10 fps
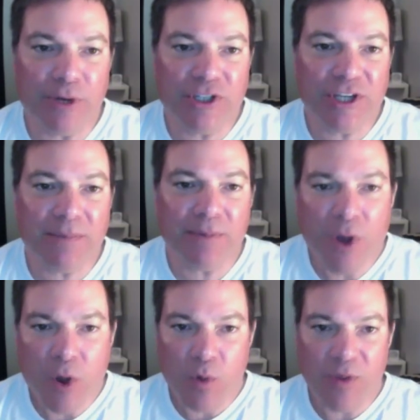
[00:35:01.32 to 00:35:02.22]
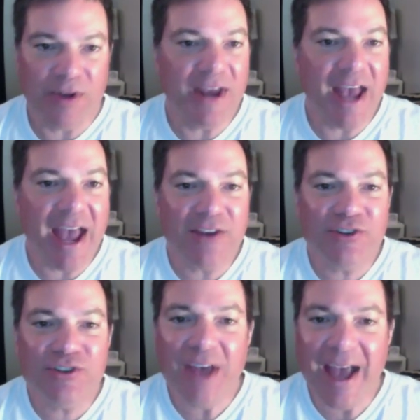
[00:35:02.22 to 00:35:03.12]
chip with an edge
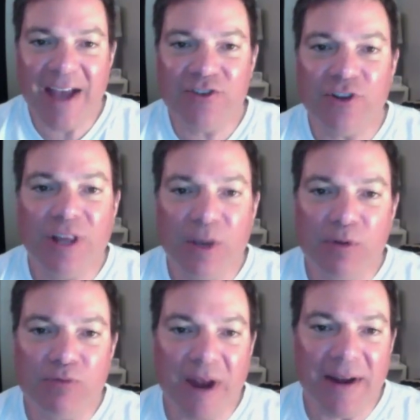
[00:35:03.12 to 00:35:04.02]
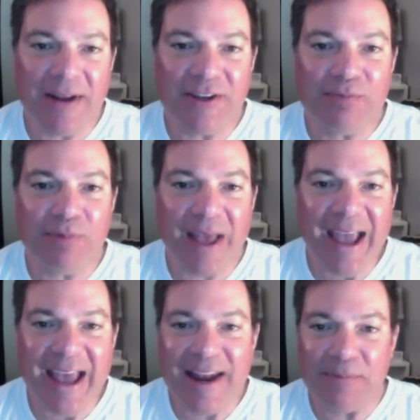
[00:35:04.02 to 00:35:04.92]
to edge liquid retina display
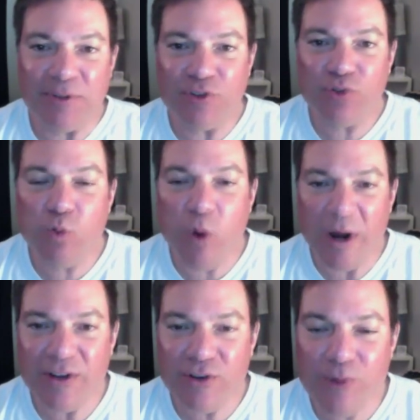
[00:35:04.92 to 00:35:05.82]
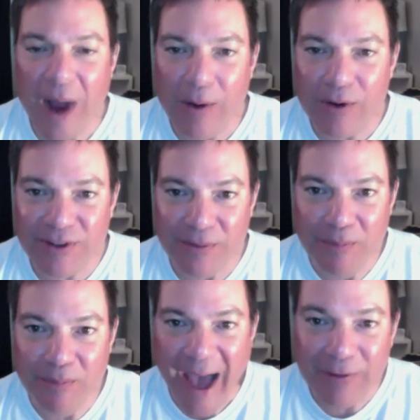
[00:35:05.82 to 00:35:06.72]
and up to 22 hours of
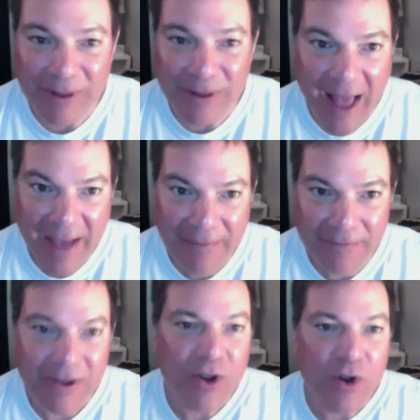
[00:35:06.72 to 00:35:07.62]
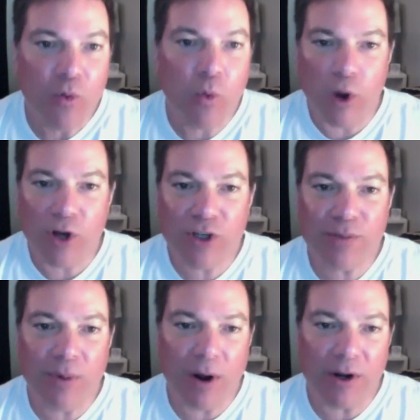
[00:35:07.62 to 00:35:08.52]
battery life. Work
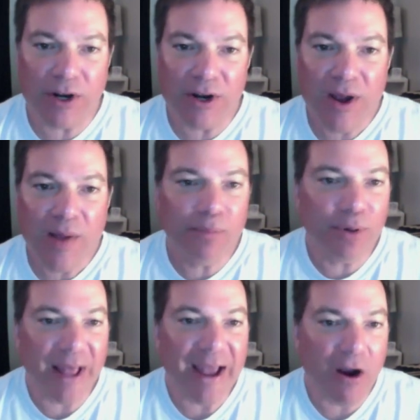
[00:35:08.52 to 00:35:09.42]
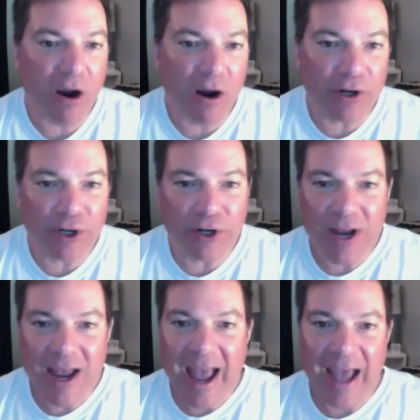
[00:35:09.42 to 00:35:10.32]
smarter, play harder,
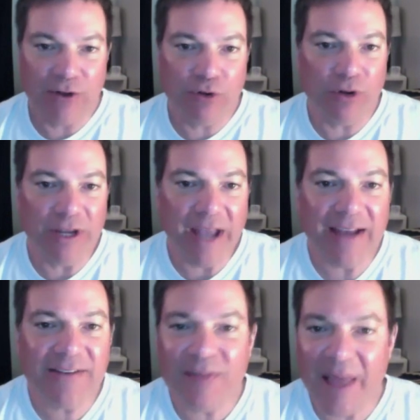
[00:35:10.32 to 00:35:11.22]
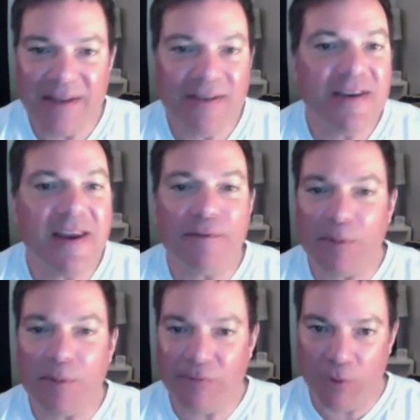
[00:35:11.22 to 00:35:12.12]
and create like never
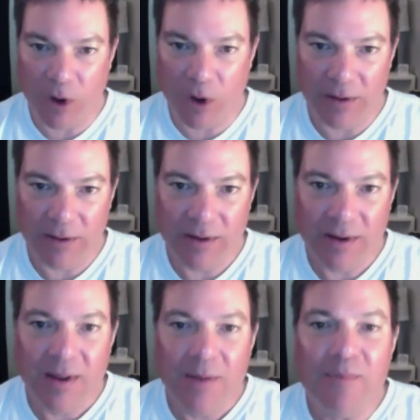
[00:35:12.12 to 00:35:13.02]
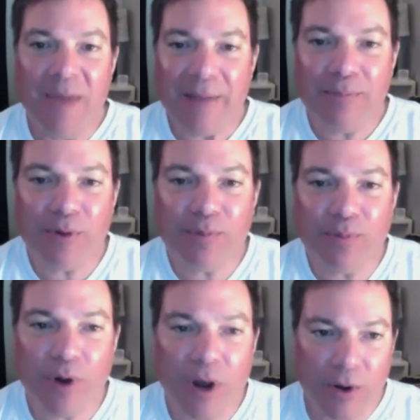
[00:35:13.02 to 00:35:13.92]
before. MacBook
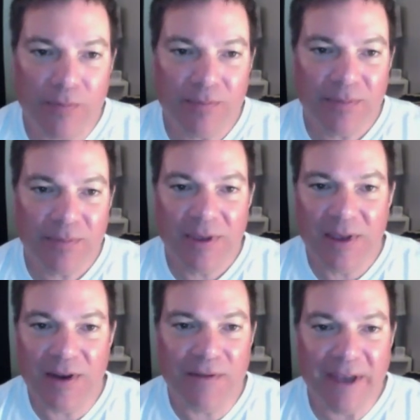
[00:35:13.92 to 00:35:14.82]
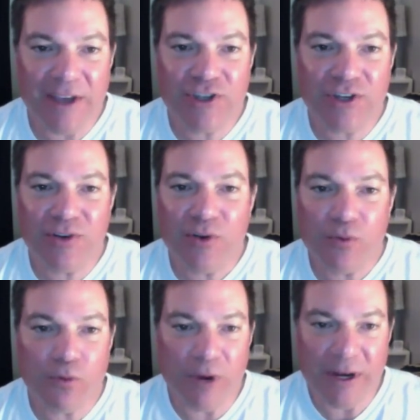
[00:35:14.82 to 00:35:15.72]
Pro, innovation
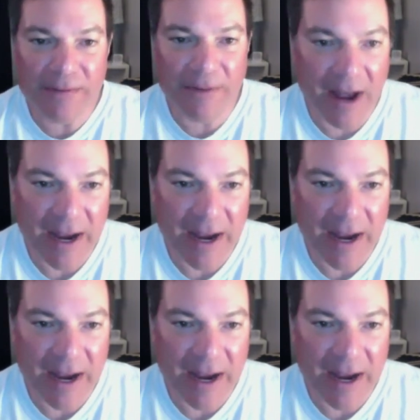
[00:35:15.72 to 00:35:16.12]
redefined.